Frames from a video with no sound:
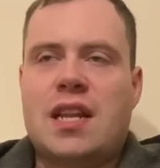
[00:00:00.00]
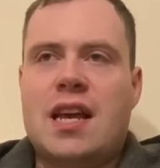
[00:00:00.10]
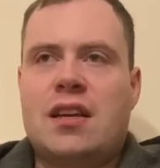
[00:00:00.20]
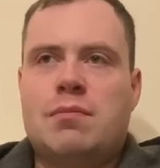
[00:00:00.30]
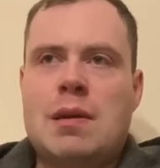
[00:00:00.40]

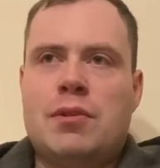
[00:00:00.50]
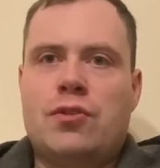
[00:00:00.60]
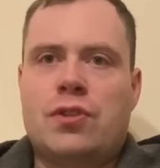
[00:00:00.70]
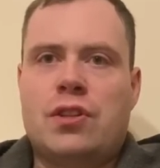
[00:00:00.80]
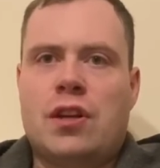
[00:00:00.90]
legs maybe
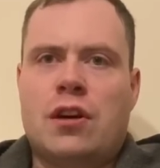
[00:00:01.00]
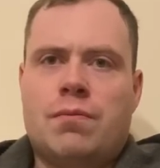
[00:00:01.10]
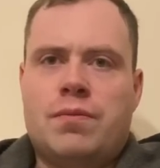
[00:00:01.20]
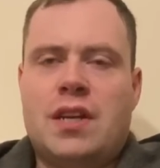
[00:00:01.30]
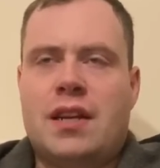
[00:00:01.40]
just, you
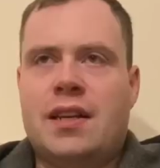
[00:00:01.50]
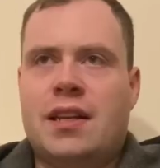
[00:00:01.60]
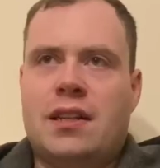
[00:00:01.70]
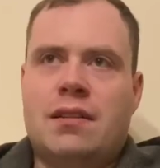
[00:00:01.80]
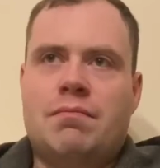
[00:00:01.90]
know, did a
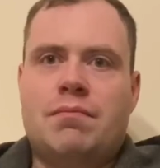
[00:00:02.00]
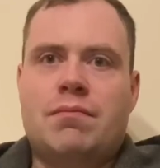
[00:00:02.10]
little, I